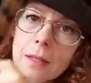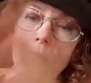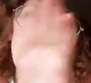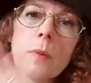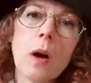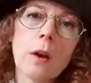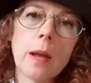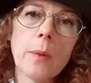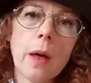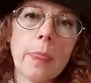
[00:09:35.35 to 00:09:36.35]
These are modern. I
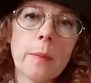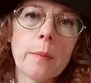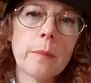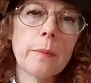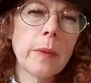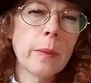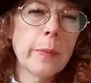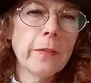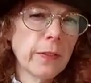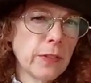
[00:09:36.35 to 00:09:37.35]
bought them maybe
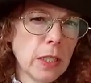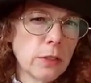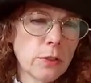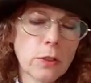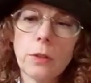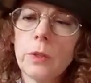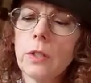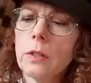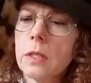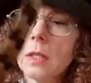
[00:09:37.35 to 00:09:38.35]
about 15 years ago in New
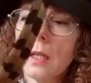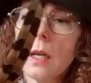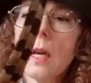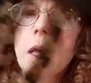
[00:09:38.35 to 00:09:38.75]
York City.